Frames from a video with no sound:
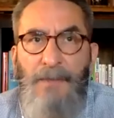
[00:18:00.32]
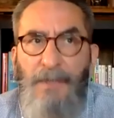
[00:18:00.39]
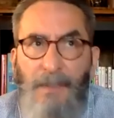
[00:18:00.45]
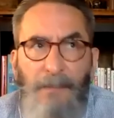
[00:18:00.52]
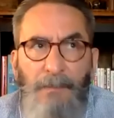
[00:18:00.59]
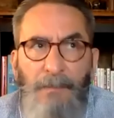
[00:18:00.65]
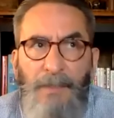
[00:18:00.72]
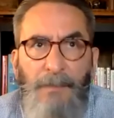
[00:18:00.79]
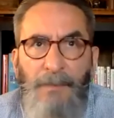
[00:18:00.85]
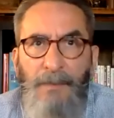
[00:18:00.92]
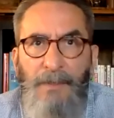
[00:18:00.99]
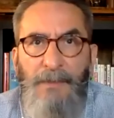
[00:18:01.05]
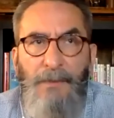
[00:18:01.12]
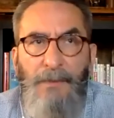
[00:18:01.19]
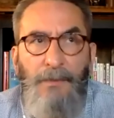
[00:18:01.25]
young people
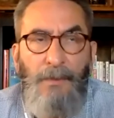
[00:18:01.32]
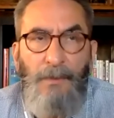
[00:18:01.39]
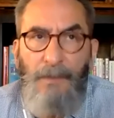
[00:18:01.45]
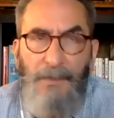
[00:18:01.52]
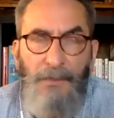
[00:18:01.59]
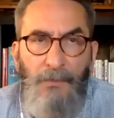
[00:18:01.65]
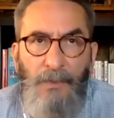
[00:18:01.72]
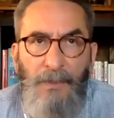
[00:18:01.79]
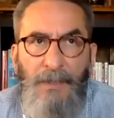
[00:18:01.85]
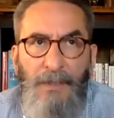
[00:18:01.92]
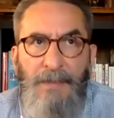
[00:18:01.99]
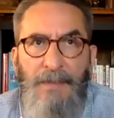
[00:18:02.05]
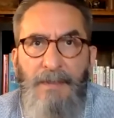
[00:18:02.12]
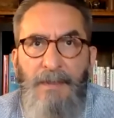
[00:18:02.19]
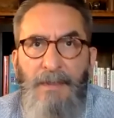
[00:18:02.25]
in their early
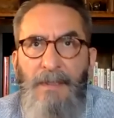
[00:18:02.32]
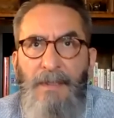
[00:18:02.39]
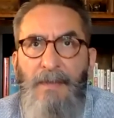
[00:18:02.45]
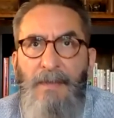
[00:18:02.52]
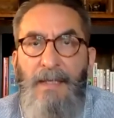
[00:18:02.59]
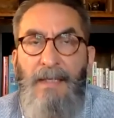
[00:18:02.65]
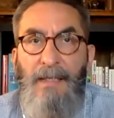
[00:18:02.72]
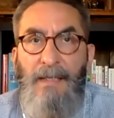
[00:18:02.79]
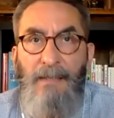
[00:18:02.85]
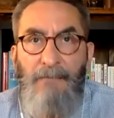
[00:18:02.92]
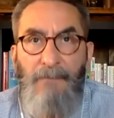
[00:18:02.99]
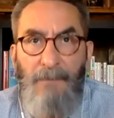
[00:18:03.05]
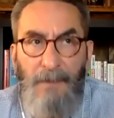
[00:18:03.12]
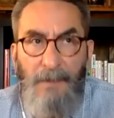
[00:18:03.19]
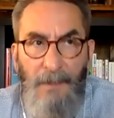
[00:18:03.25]
20s. They leave
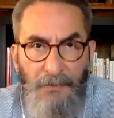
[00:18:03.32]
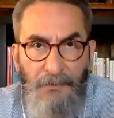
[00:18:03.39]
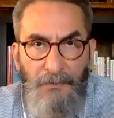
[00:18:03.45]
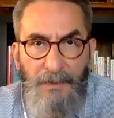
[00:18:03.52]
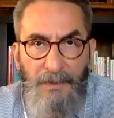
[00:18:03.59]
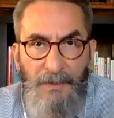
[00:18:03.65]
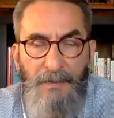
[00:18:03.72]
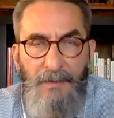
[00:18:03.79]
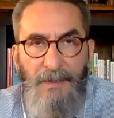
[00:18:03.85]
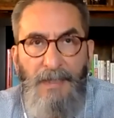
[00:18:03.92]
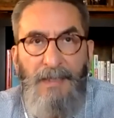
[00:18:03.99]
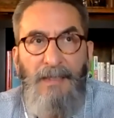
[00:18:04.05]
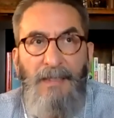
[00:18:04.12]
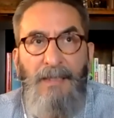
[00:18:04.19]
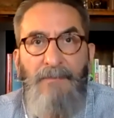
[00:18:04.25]
their country,
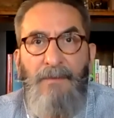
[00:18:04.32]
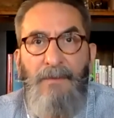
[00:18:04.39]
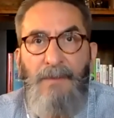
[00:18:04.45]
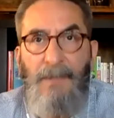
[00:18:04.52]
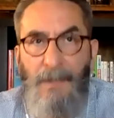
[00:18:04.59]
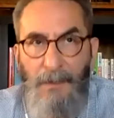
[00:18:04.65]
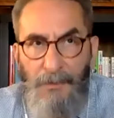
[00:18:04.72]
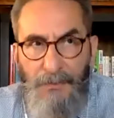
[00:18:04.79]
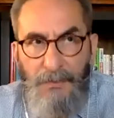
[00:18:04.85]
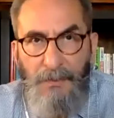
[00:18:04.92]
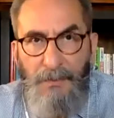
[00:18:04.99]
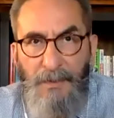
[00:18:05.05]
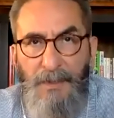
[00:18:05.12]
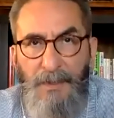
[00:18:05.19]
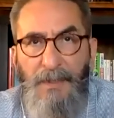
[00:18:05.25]
they leave their
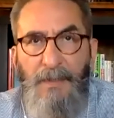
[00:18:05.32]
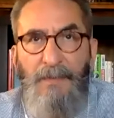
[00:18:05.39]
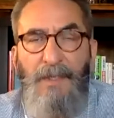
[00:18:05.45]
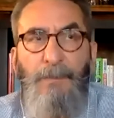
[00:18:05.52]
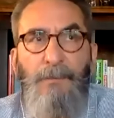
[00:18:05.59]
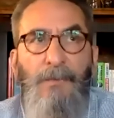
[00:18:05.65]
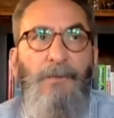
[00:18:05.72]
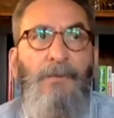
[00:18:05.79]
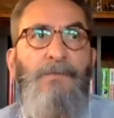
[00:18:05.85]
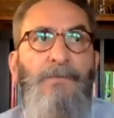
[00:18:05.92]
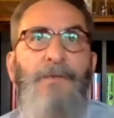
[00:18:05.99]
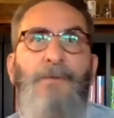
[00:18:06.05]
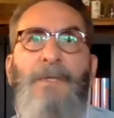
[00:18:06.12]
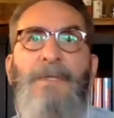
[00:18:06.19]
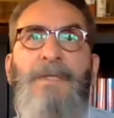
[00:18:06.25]
culture, they moved
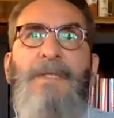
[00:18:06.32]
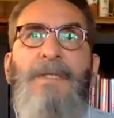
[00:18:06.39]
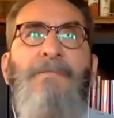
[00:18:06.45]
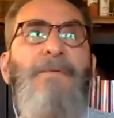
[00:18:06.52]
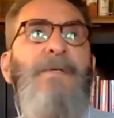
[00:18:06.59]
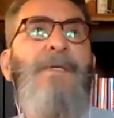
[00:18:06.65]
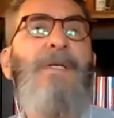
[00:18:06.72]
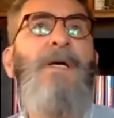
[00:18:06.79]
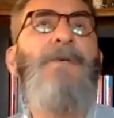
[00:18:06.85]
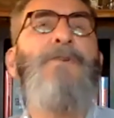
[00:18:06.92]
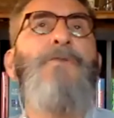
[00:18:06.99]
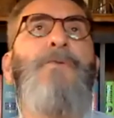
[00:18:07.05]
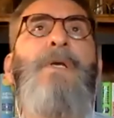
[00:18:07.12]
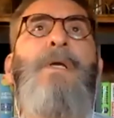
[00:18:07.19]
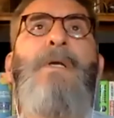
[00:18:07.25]
to a different
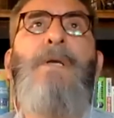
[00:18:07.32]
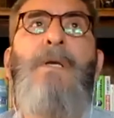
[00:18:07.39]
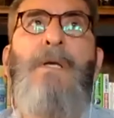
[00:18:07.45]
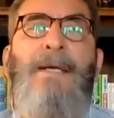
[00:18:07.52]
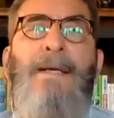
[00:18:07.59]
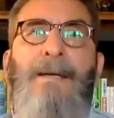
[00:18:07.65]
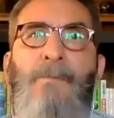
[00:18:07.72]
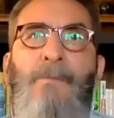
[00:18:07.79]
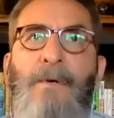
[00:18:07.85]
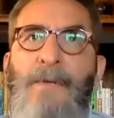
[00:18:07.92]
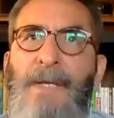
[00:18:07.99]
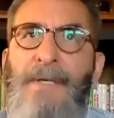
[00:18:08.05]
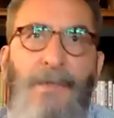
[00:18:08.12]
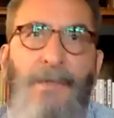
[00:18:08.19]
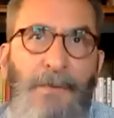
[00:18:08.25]
country where
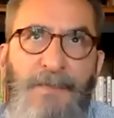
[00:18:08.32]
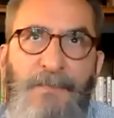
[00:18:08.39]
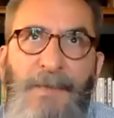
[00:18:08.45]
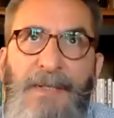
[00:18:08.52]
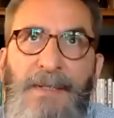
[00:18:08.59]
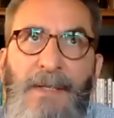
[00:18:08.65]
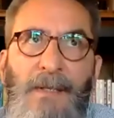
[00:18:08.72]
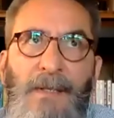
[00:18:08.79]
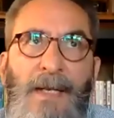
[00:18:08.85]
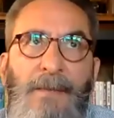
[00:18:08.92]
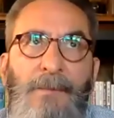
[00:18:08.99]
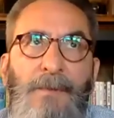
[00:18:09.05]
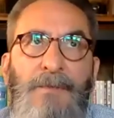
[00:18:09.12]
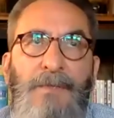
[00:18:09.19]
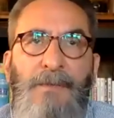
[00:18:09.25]
they don't speak the
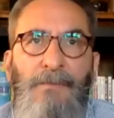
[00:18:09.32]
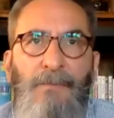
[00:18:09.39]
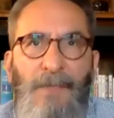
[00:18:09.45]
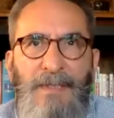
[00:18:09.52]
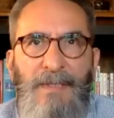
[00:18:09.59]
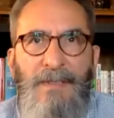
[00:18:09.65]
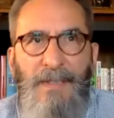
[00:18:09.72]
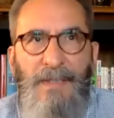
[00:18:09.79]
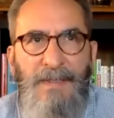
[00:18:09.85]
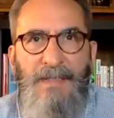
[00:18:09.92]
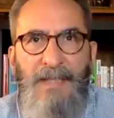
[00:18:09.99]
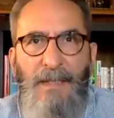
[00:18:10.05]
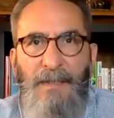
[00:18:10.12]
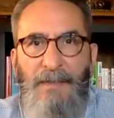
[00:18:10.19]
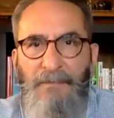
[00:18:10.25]
language. It wasn't
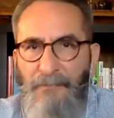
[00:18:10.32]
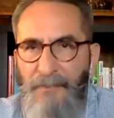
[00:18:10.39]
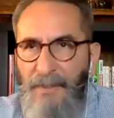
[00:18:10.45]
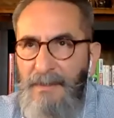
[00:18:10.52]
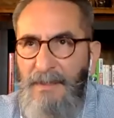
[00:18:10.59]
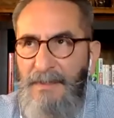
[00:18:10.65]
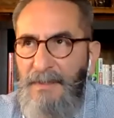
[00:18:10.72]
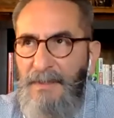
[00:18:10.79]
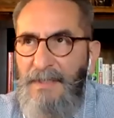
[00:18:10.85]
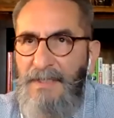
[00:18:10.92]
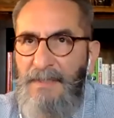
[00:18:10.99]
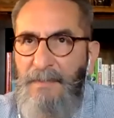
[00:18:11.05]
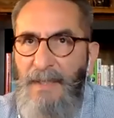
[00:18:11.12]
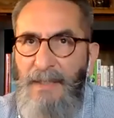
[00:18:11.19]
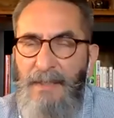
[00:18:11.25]
necessarily friendly to
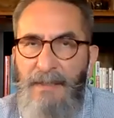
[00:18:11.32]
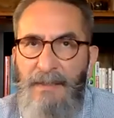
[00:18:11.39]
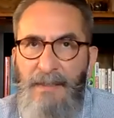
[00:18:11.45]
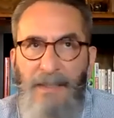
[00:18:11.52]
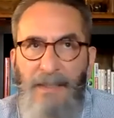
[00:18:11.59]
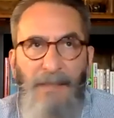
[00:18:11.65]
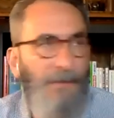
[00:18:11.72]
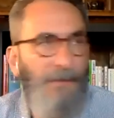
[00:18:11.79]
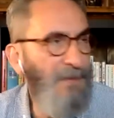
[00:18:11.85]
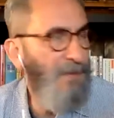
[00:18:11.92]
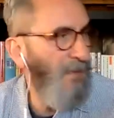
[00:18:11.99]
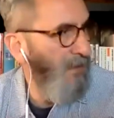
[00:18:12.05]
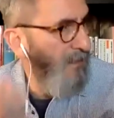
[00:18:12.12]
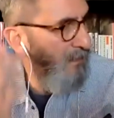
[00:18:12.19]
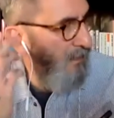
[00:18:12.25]
Hispanics either. This
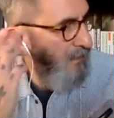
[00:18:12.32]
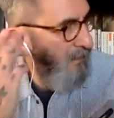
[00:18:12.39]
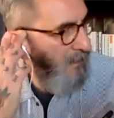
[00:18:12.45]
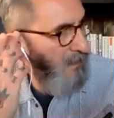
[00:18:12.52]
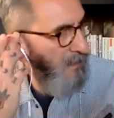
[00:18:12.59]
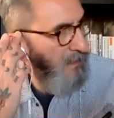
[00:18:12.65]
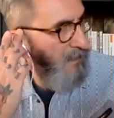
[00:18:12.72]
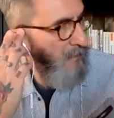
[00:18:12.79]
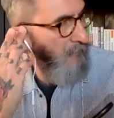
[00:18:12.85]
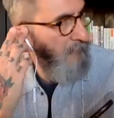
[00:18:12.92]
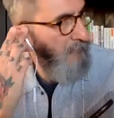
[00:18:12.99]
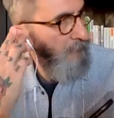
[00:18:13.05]
is, this is